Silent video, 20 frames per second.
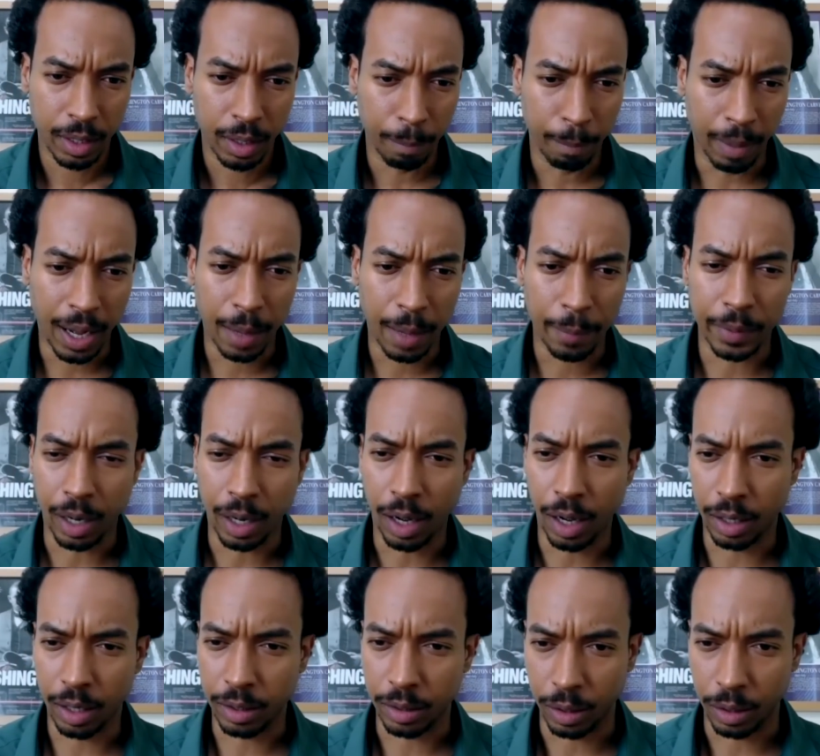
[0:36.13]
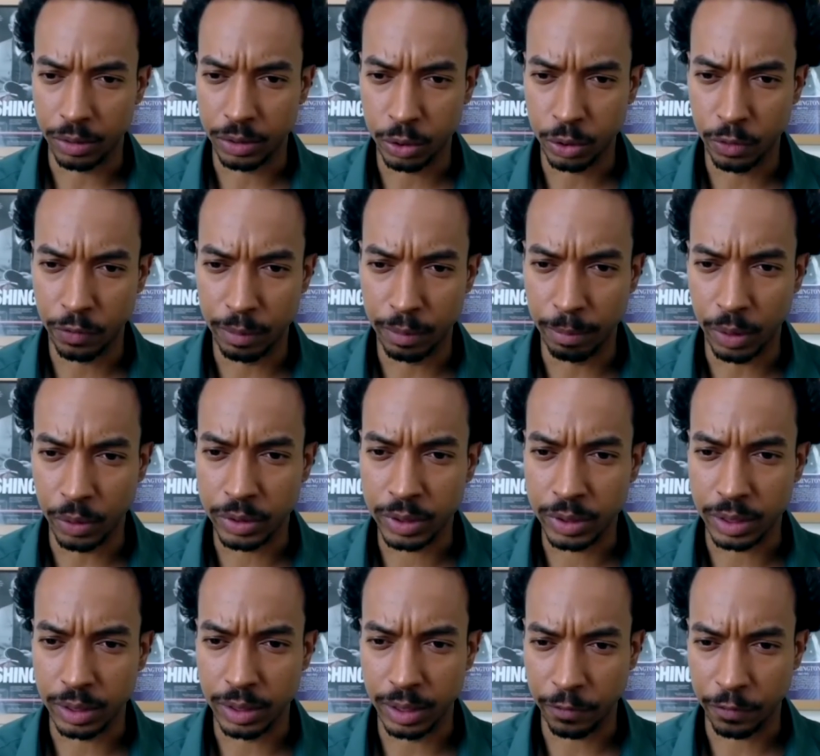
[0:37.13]
Bob and Hawk are two of the most
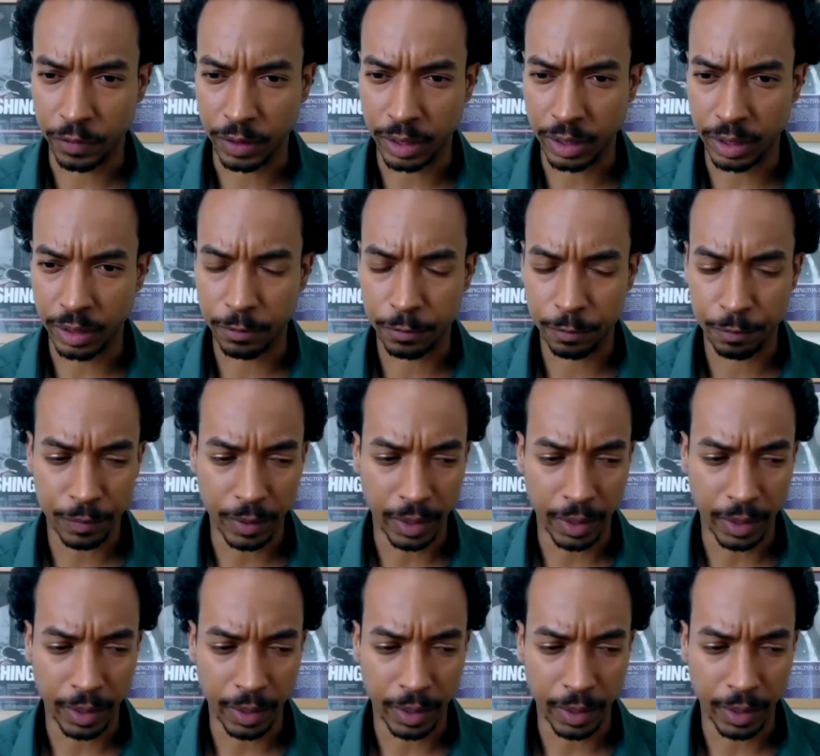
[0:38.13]
significant